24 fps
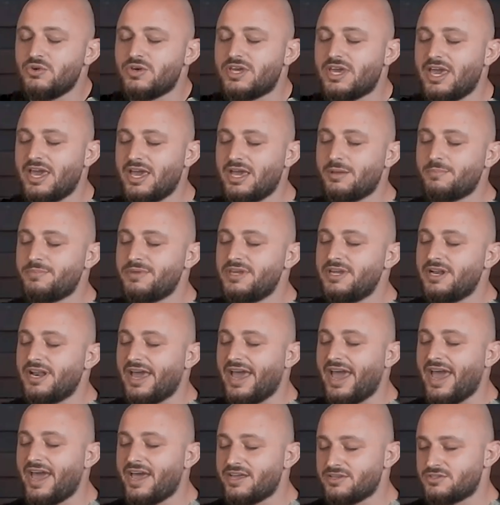you can't be
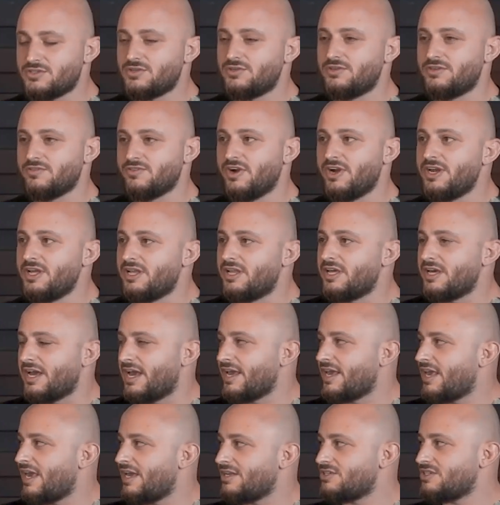an asshole, right?
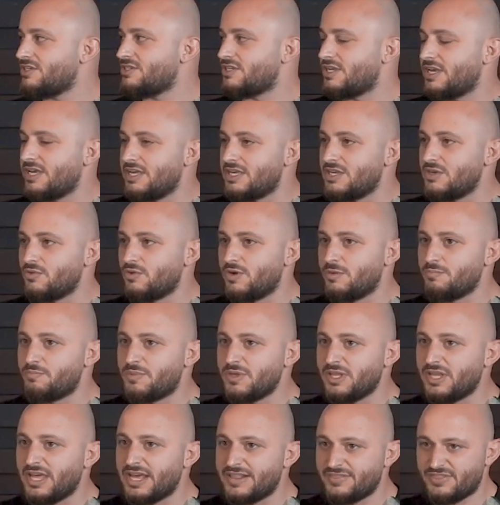Like, I can't just hit you
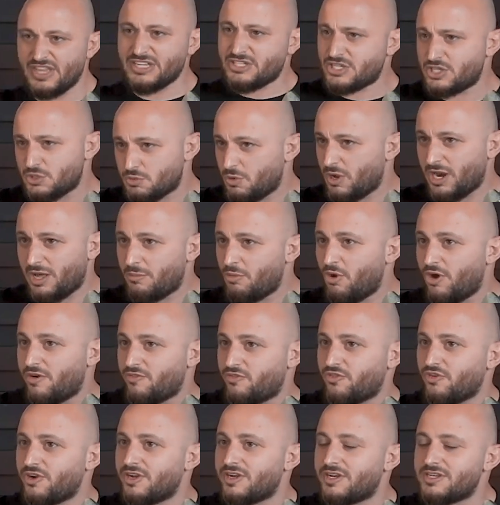and be like, this is what I'm
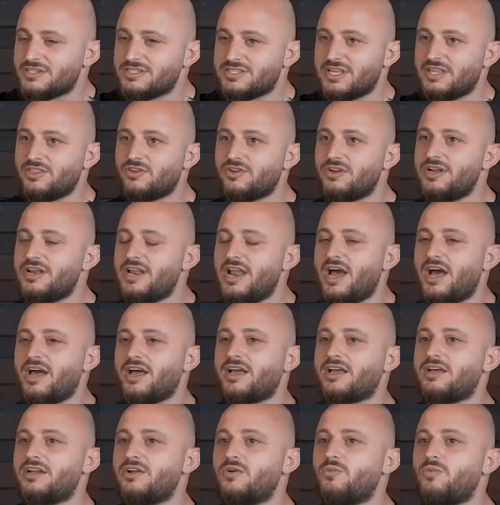offering, because then they're
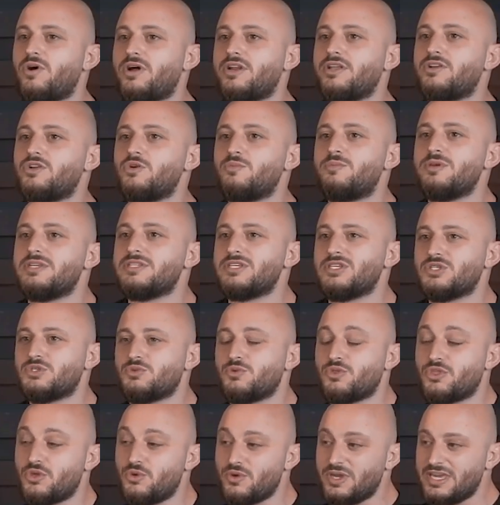not going to want to do
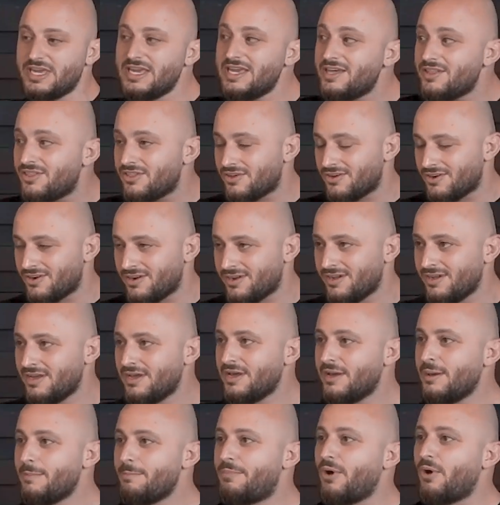business with you either.
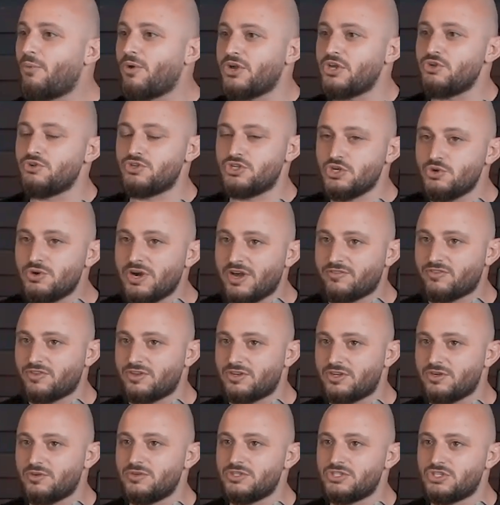But what you do have
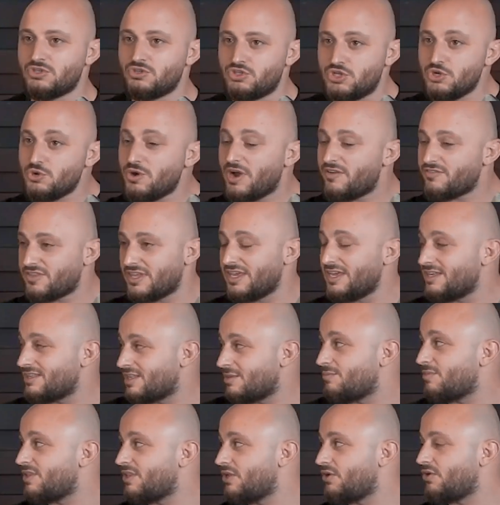to do is you do have to
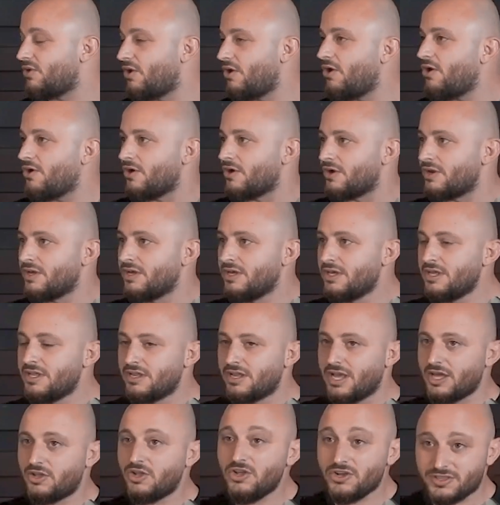hit them a little hard.
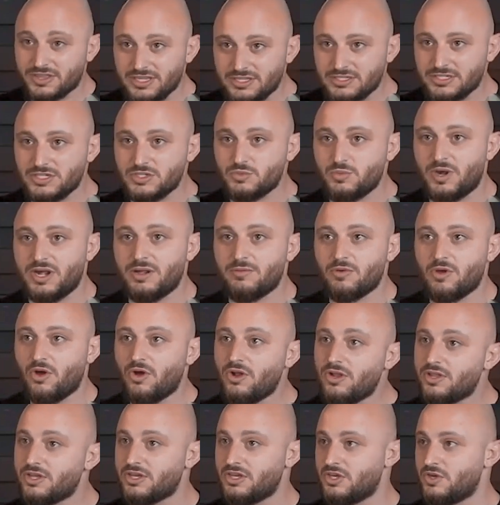Yes. Like, look, this is why I'm
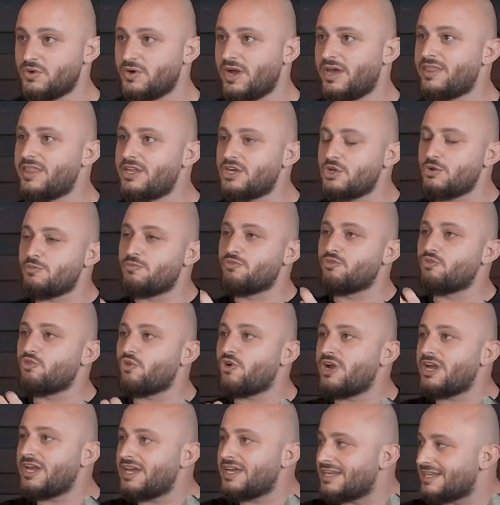calling you. And then you
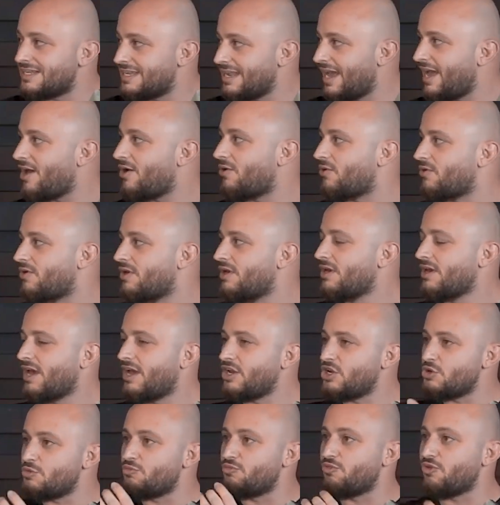bring it down.
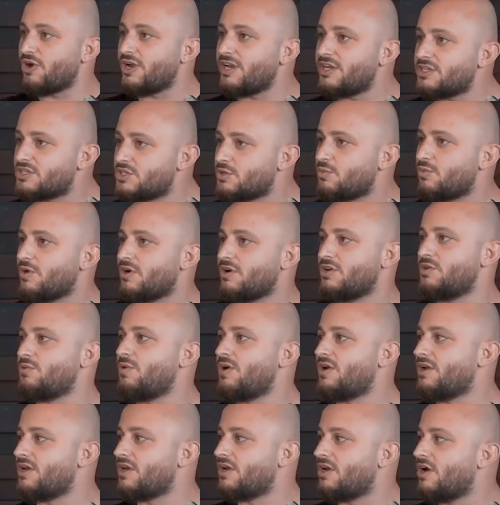Yes. And you bring it to where
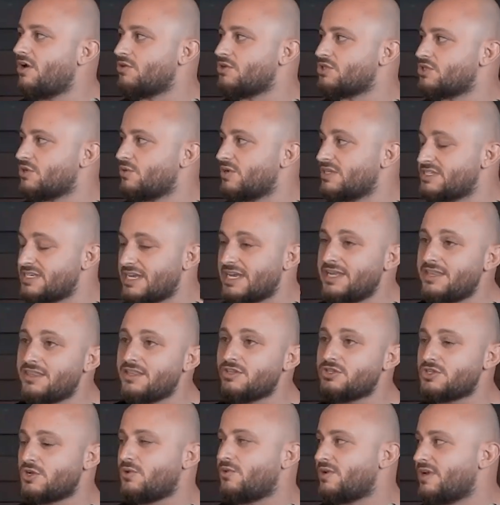you want to go. So it's
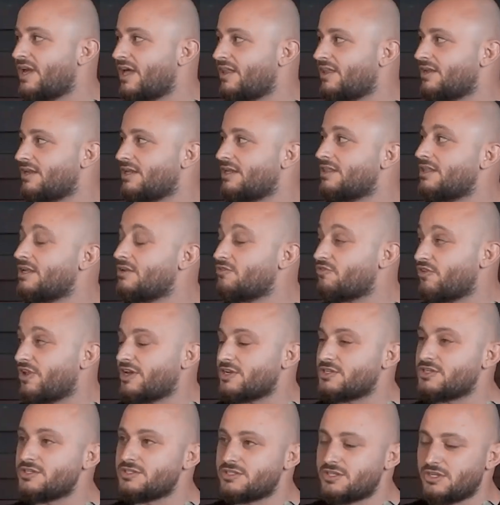in the tonality and the
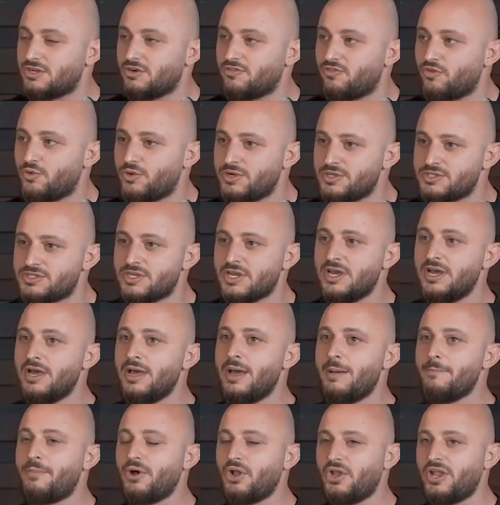inflections of your voice.
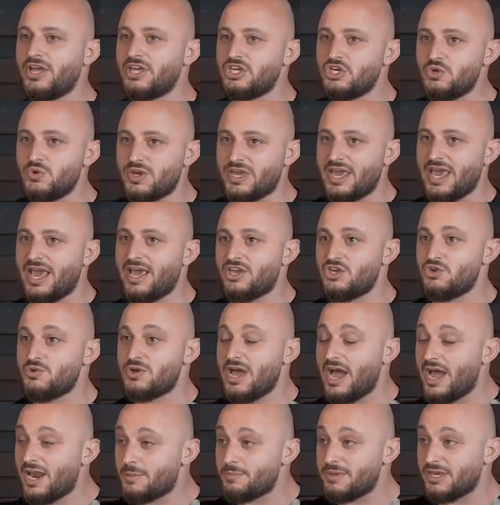But like, you
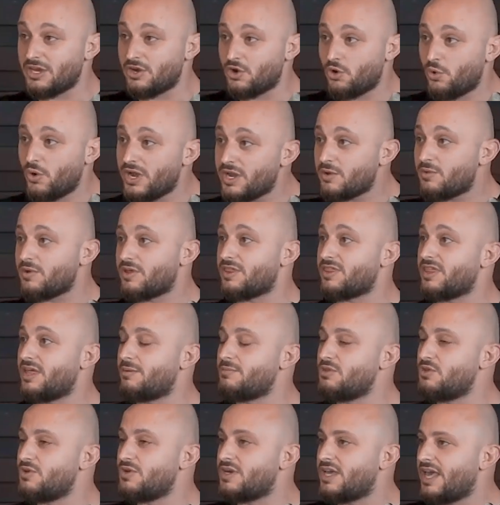got to be quick
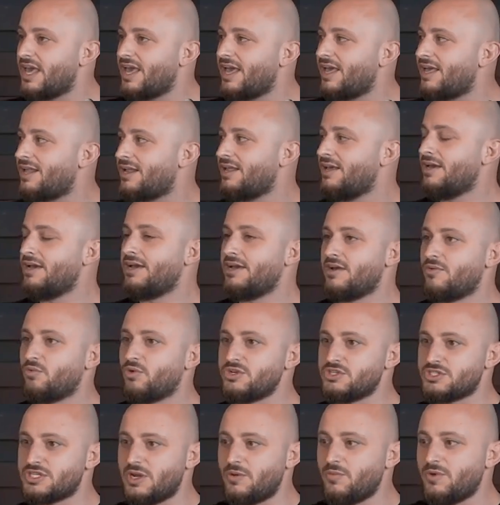with them. You can't,
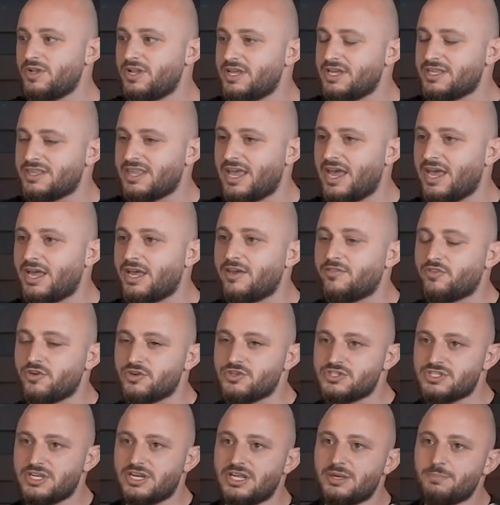with someone like that, if
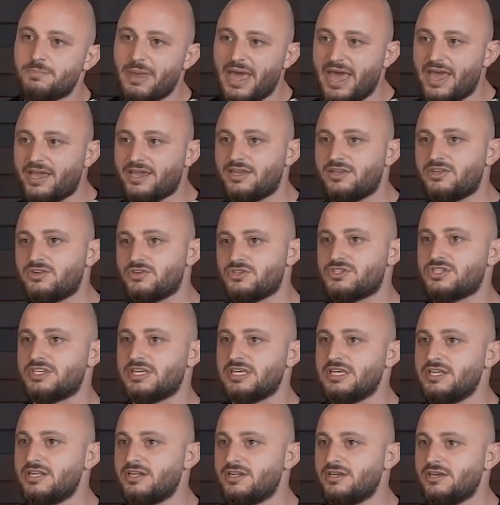you're sitting back in your
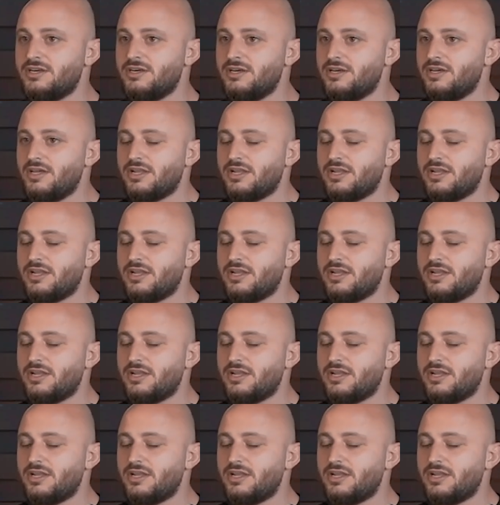seat,